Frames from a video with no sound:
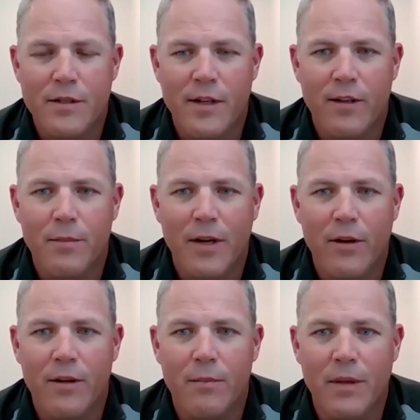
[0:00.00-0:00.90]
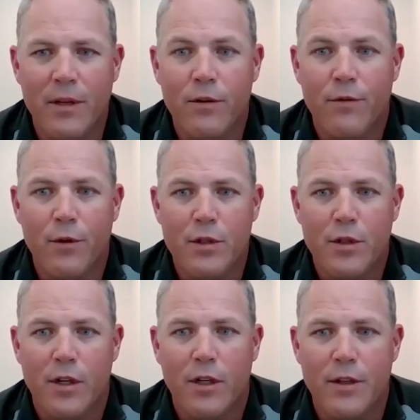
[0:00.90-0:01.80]
A's talked about can be good for
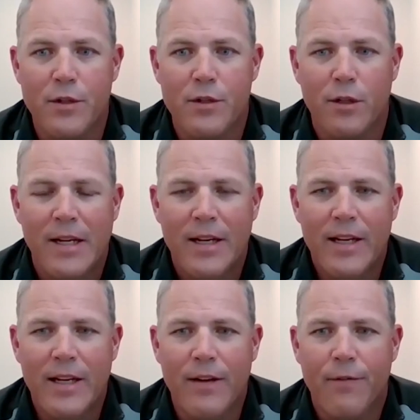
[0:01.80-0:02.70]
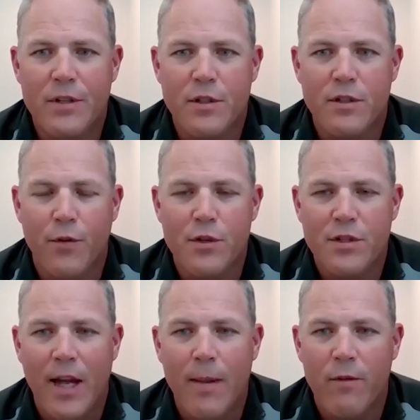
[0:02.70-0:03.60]
us all. And so if this is the
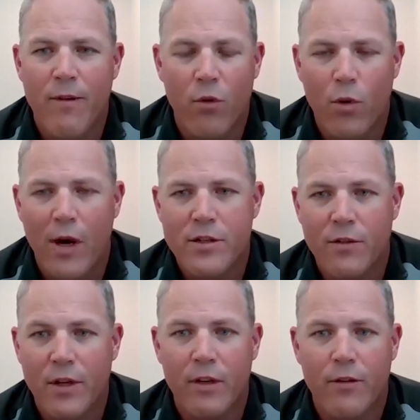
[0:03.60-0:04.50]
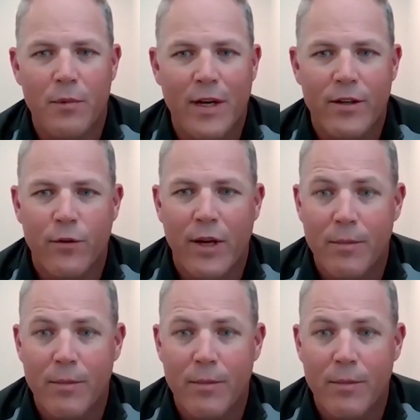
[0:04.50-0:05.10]
first time you've ever watched a video from Dr.